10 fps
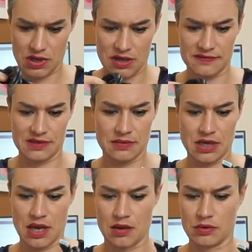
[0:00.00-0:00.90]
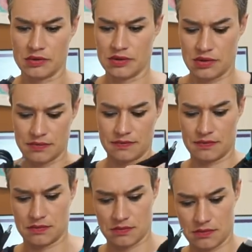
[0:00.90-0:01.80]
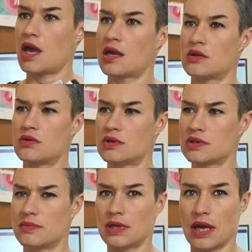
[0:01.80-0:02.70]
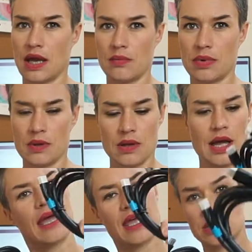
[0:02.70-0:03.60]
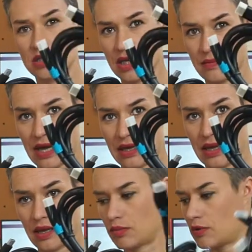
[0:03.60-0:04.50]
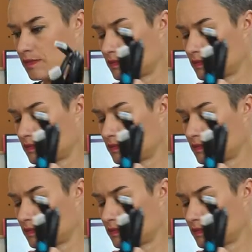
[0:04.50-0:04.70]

we have some cables. A USB cable, HDMI cable.